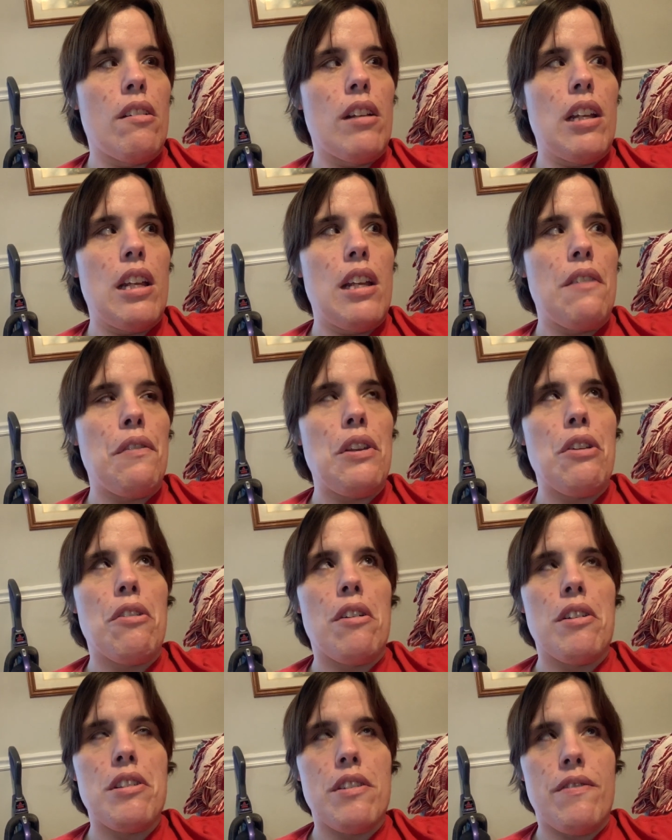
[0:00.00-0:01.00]
If
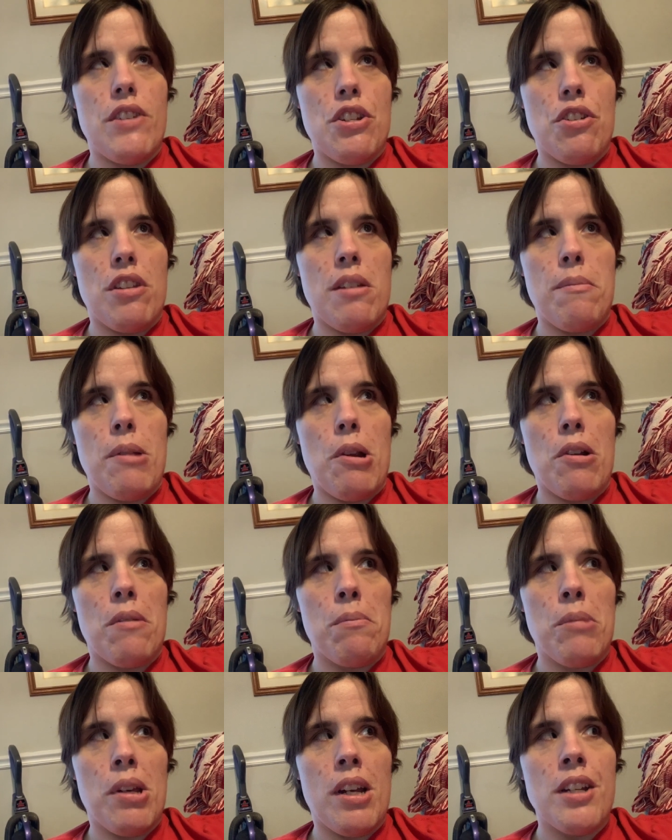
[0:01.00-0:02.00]
you're also visually impaired
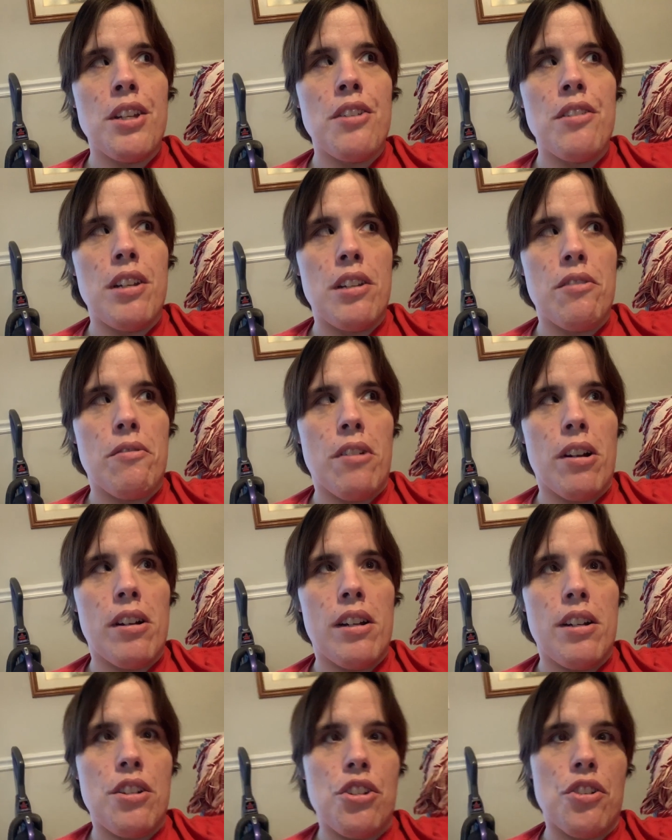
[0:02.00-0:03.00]
and blind, you need to
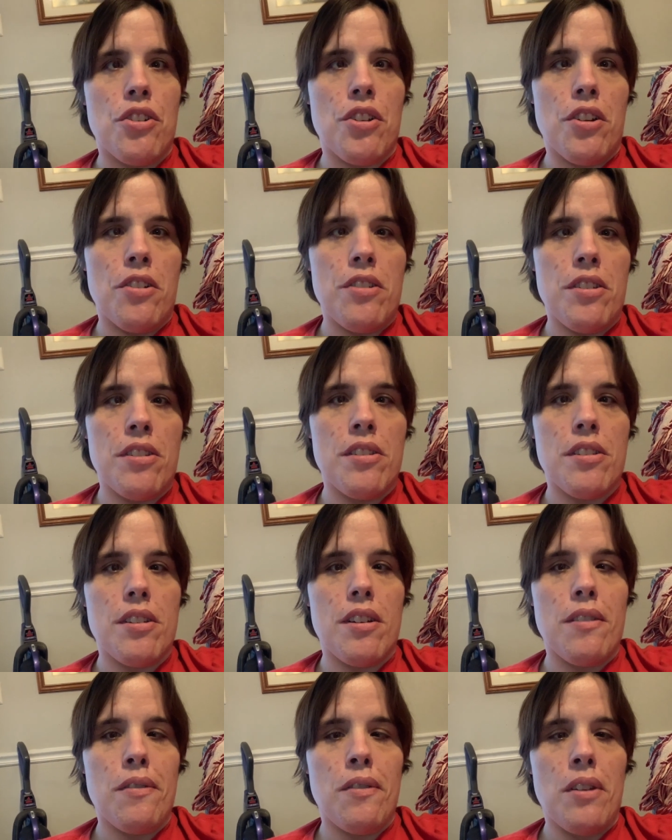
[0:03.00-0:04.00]
organize your yarns and
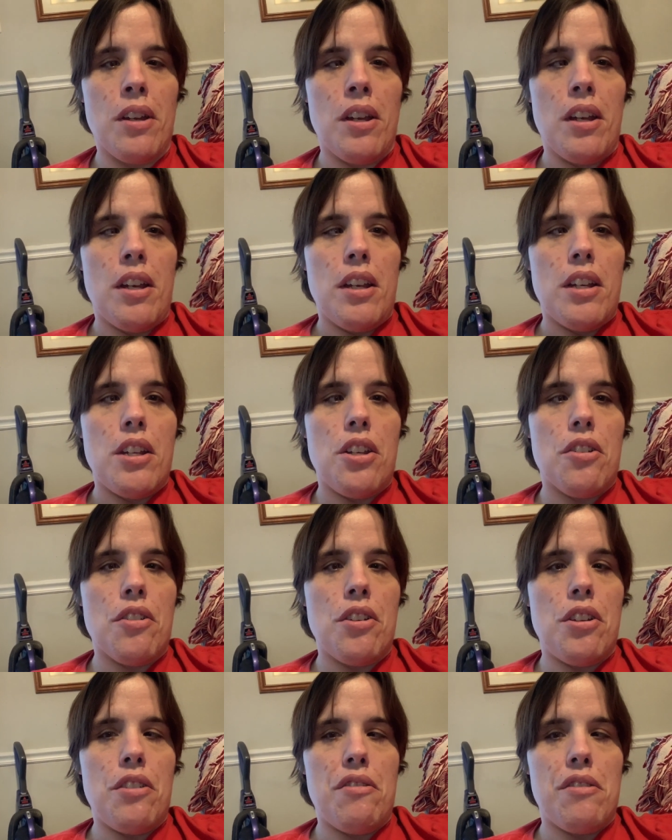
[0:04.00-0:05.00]
stuff. You
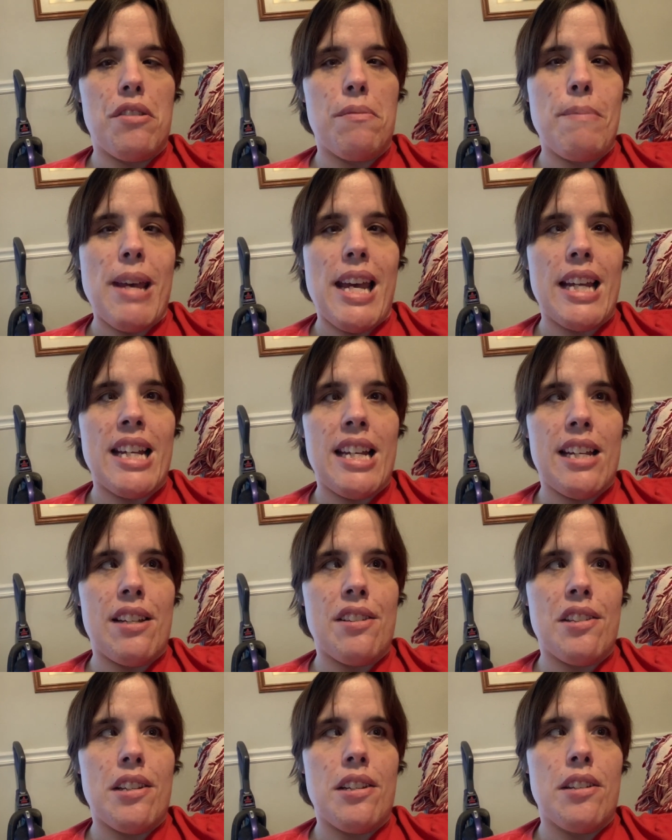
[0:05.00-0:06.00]
can use
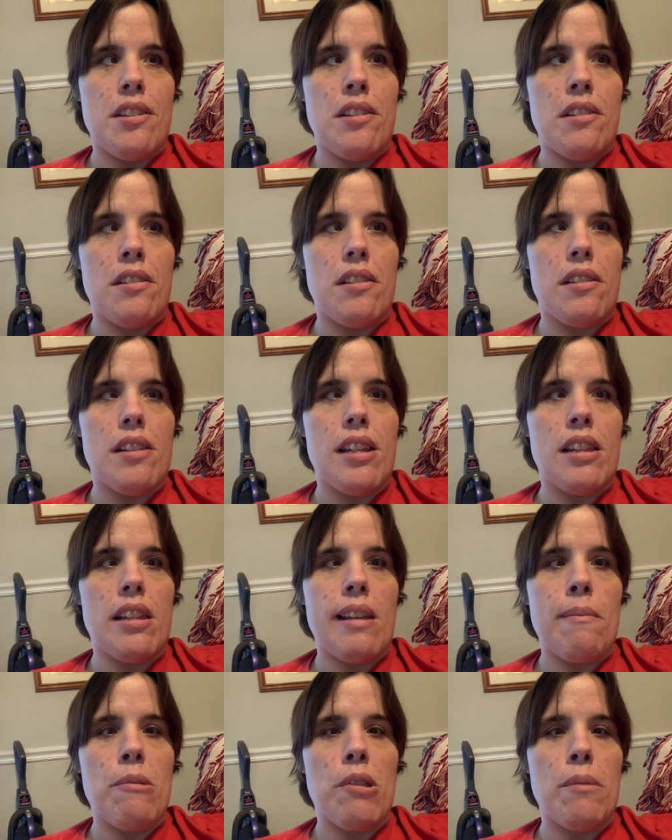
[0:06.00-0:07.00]
baggies and then
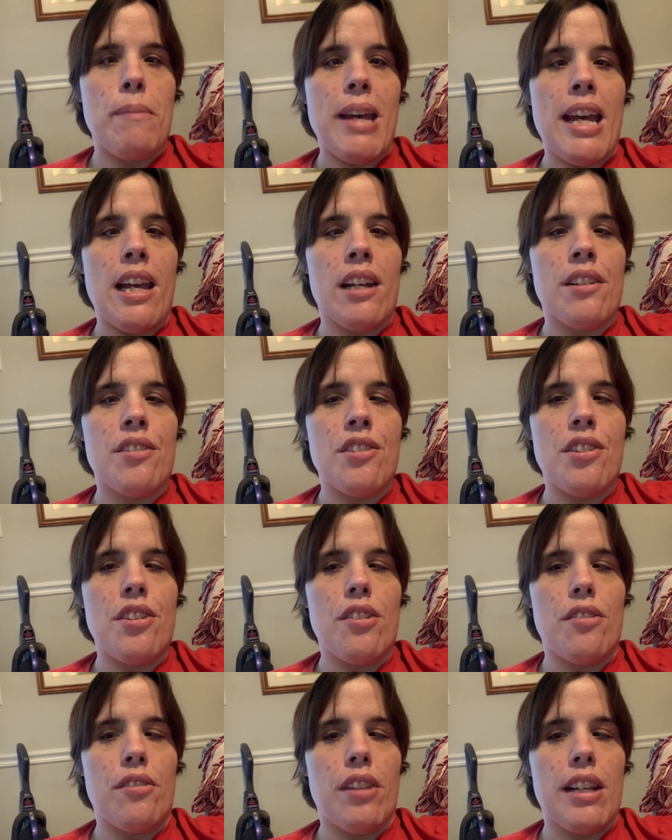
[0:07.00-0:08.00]
label the bags
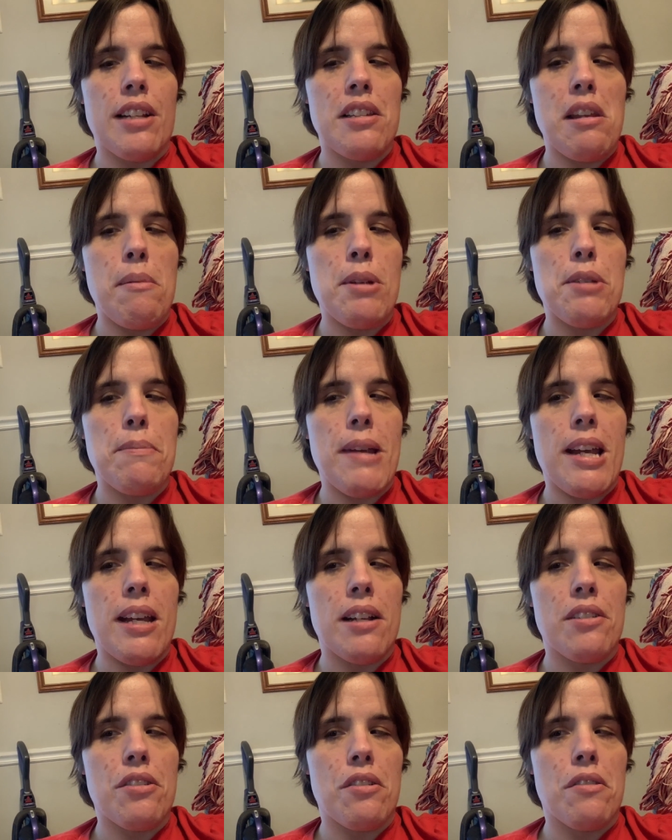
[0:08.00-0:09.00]
too, like sandwich
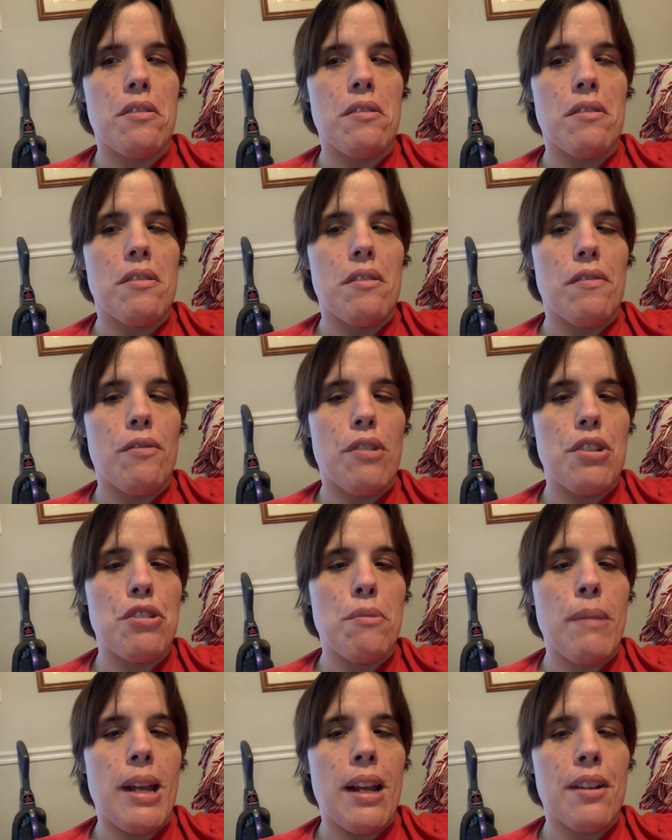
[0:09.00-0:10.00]
bags or
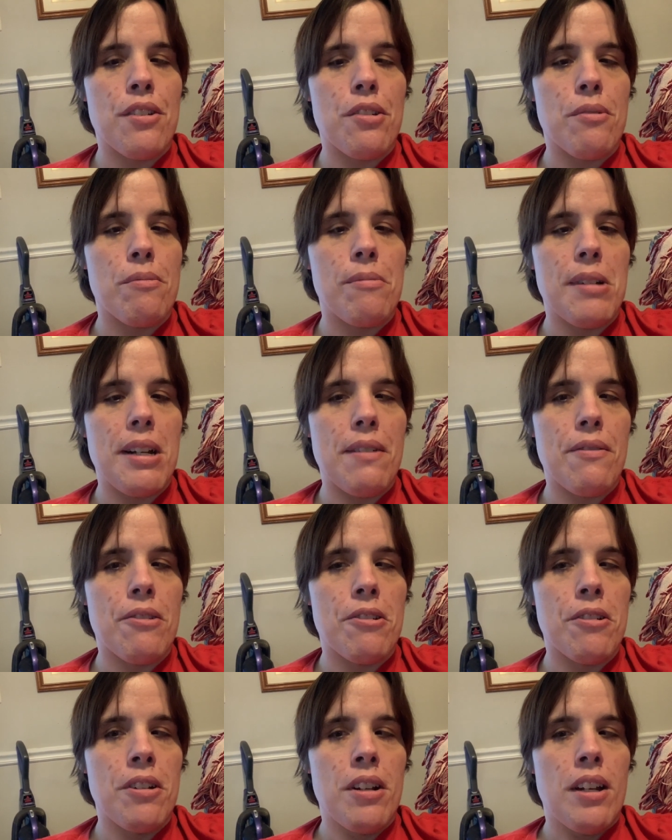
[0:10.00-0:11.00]
freezer bags or
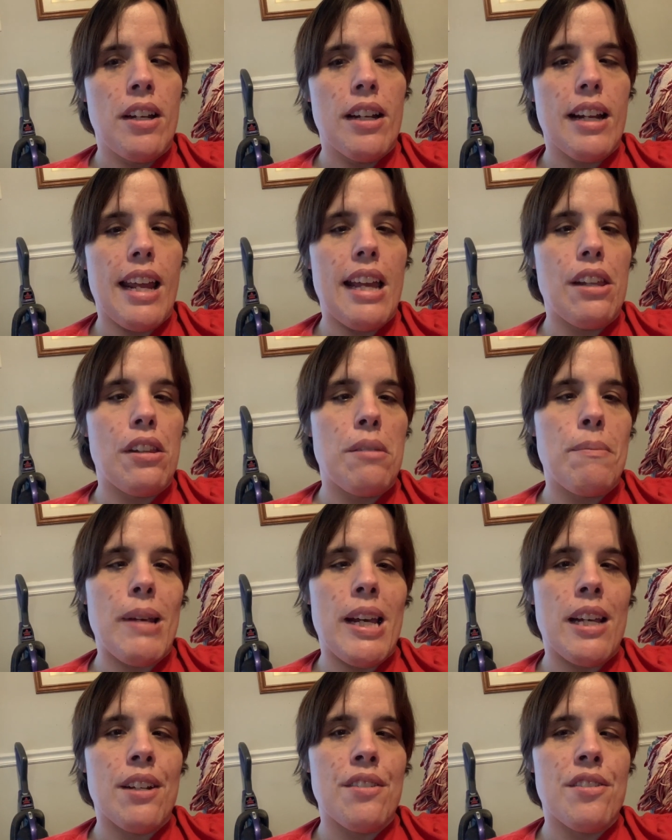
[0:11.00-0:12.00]
whatever, gallon
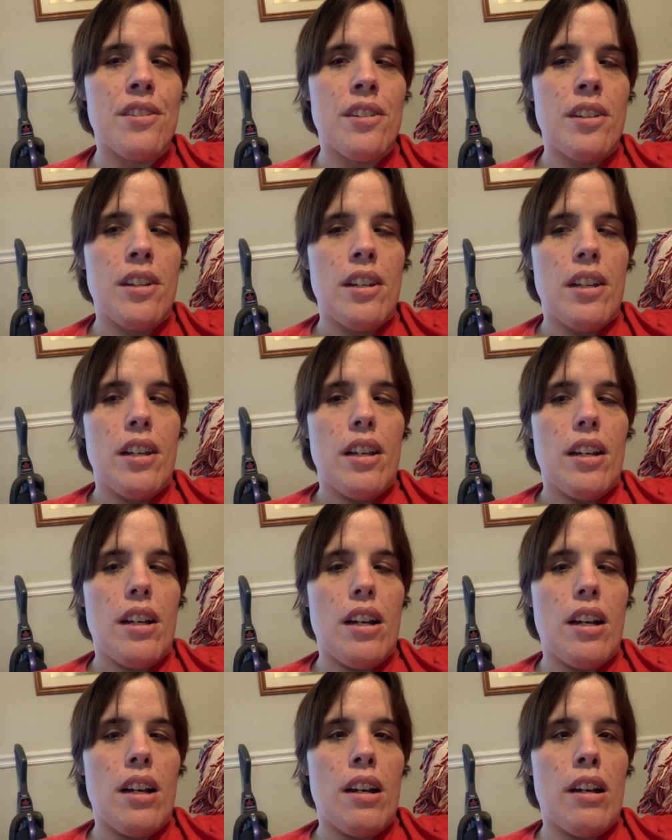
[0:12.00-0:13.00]
bags.
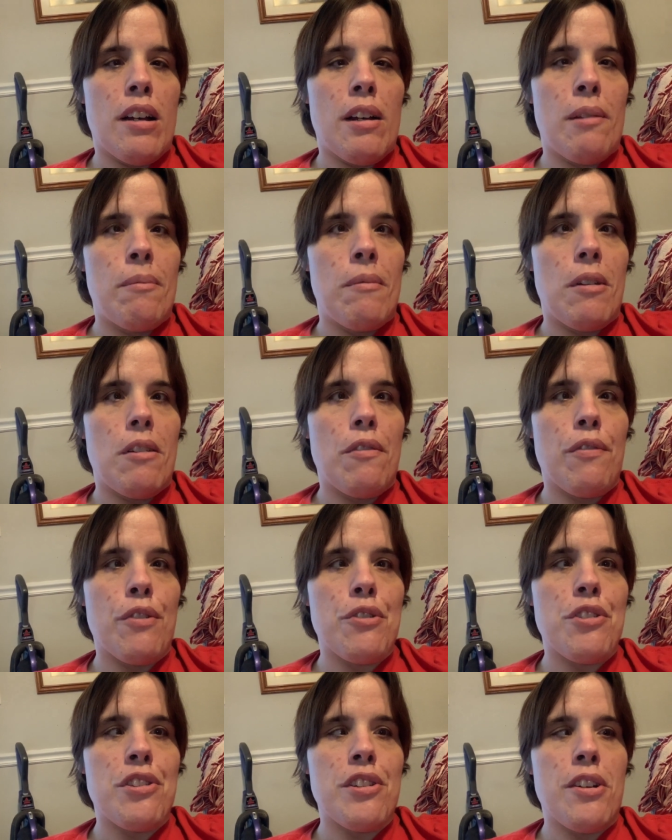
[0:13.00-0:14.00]

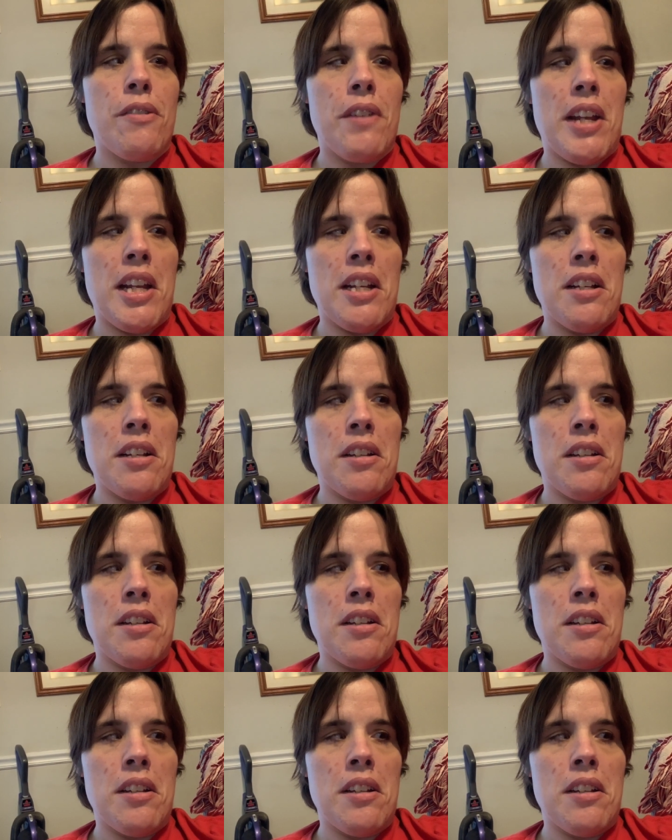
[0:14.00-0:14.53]
For sewing,